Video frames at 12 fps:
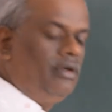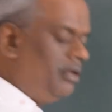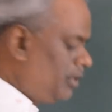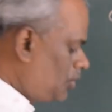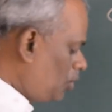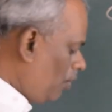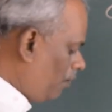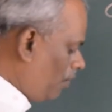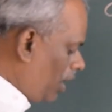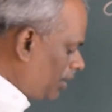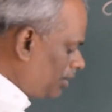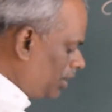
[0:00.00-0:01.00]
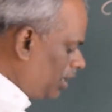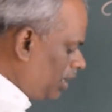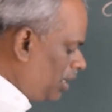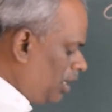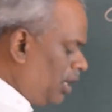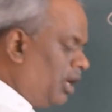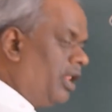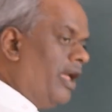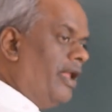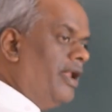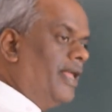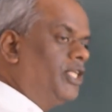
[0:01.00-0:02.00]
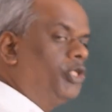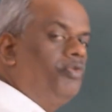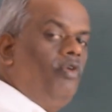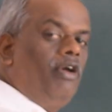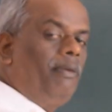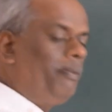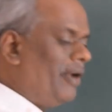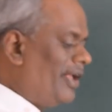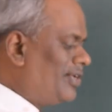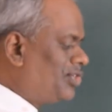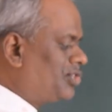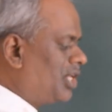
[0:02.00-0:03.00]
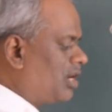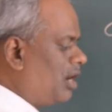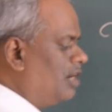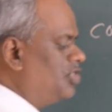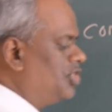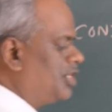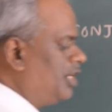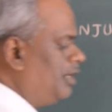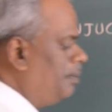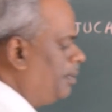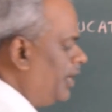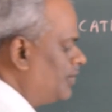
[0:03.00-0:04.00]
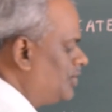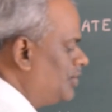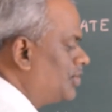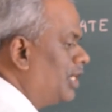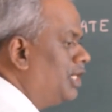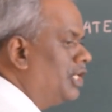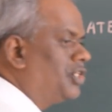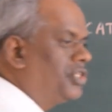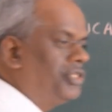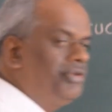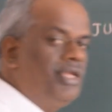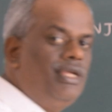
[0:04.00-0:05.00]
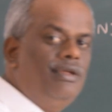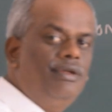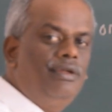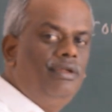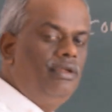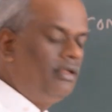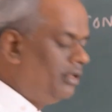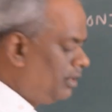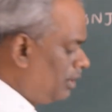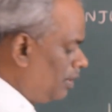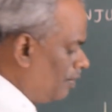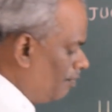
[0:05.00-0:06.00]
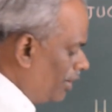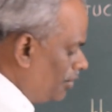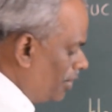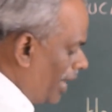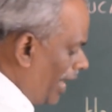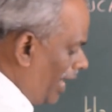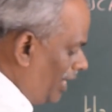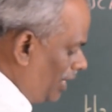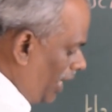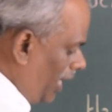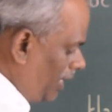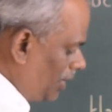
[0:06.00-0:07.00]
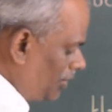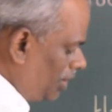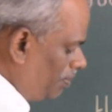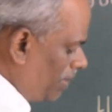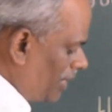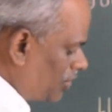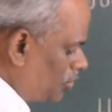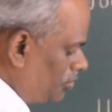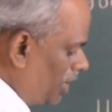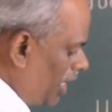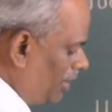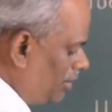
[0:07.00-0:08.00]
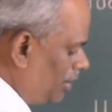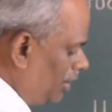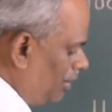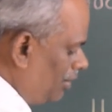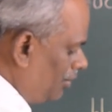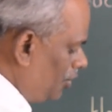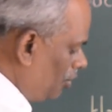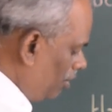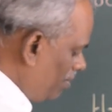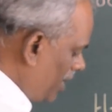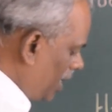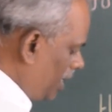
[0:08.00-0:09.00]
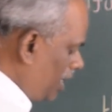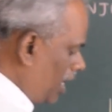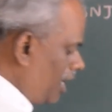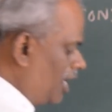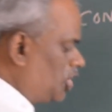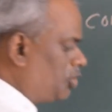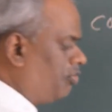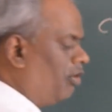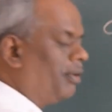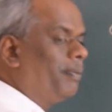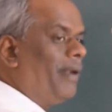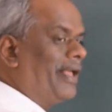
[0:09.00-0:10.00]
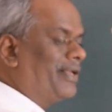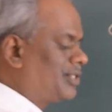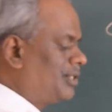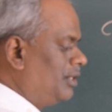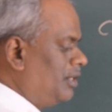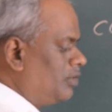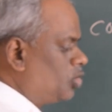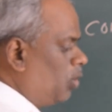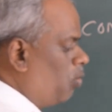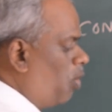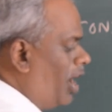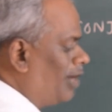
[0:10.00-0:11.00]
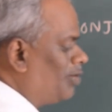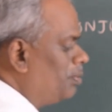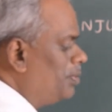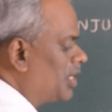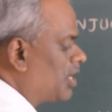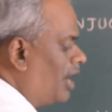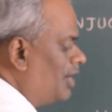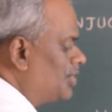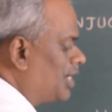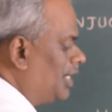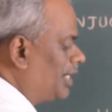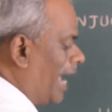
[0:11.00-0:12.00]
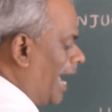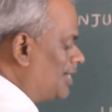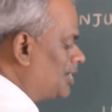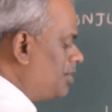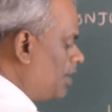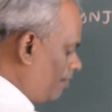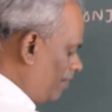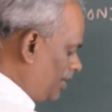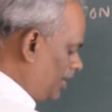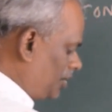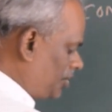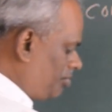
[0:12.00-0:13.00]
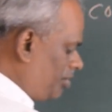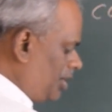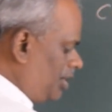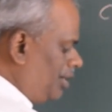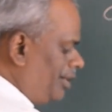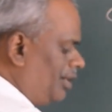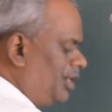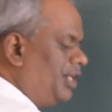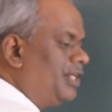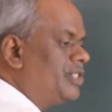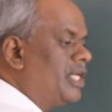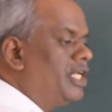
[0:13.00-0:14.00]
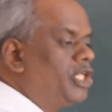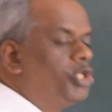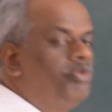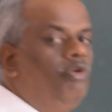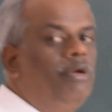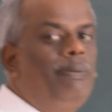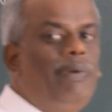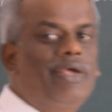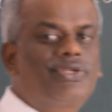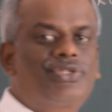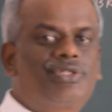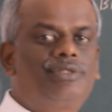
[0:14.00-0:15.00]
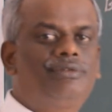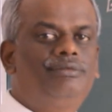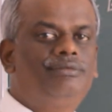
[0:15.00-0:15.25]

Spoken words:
So for the NH4 plus, the conjugate base is NH3. When you add hydrogen plus to that, you will be getting NH4 plus. So what would be the conjugate acid of NH3? It is NH4 plus.